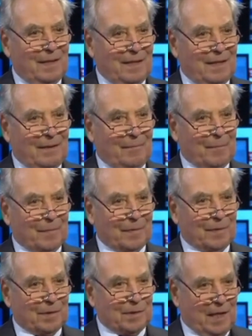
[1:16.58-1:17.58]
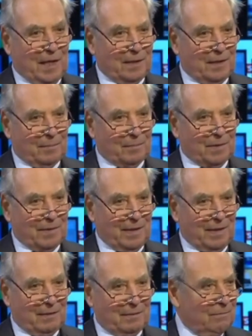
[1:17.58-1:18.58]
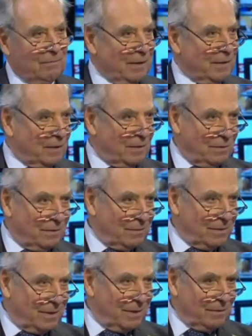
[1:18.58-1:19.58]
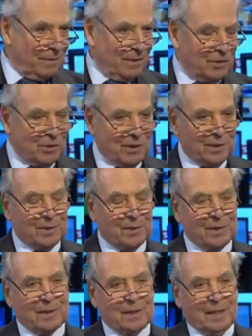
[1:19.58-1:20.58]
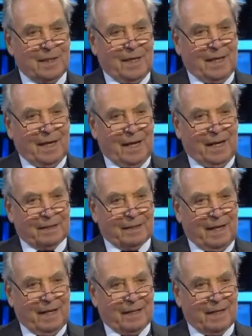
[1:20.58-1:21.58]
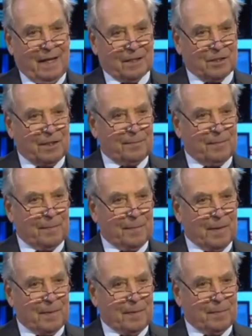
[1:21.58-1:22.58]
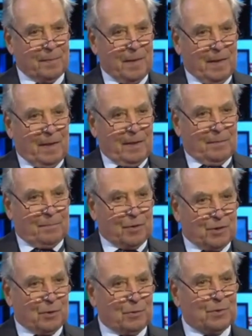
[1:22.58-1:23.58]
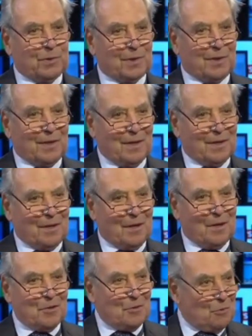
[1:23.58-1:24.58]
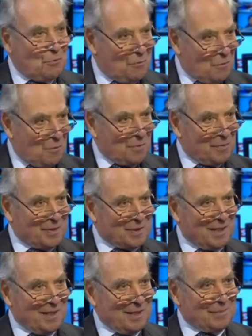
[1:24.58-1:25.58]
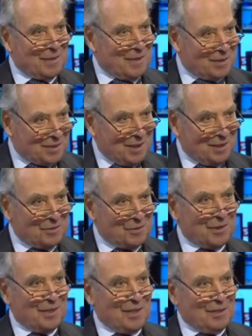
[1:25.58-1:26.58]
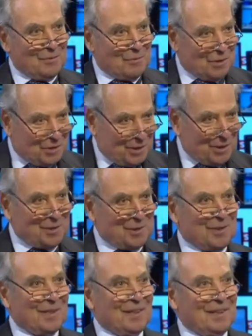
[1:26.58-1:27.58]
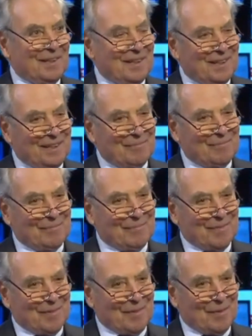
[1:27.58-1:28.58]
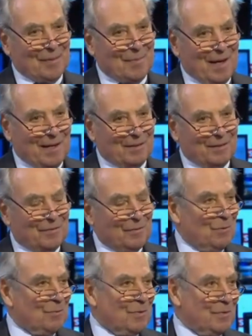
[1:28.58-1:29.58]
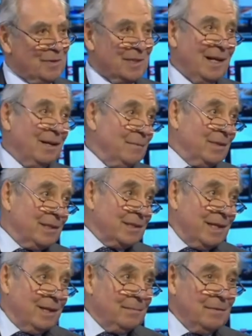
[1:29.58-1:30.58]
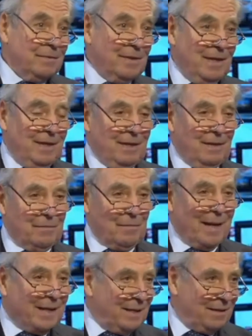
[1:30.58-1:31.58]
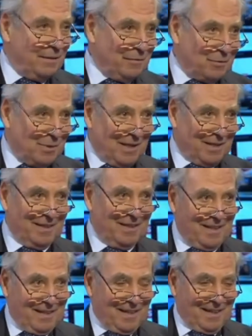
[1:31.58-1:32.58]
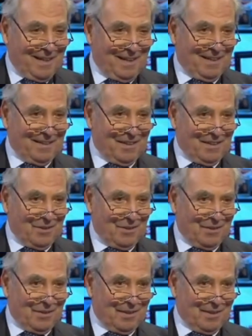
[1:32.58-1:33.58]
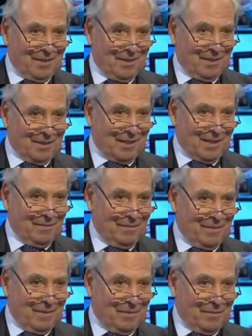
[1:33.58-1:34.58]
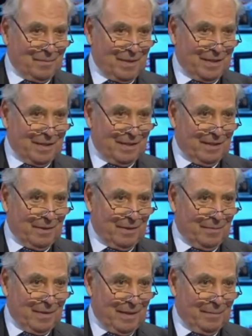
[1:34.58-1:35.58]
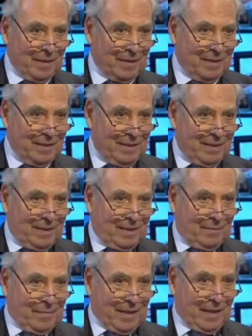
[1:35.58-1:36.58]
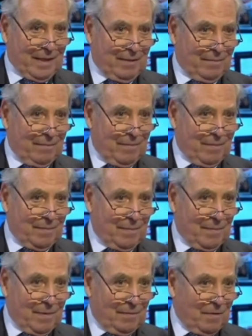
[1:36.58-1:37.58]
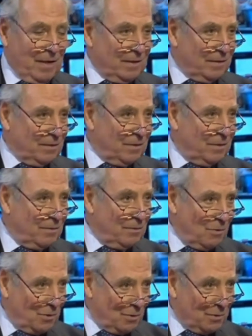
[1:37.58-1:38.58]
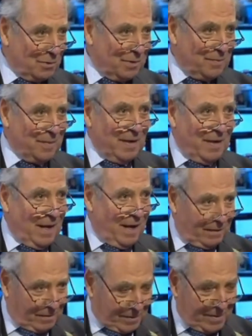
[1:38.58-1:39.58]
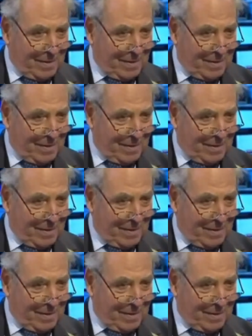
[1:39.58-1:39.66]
to stand up to their radical co-religionists and actually produce a new form of Islam in this country, which is the mild form of Islam, the Islam of Mecca, if you like, and not the Islam of Medina when Muhammad became a violent warlord. And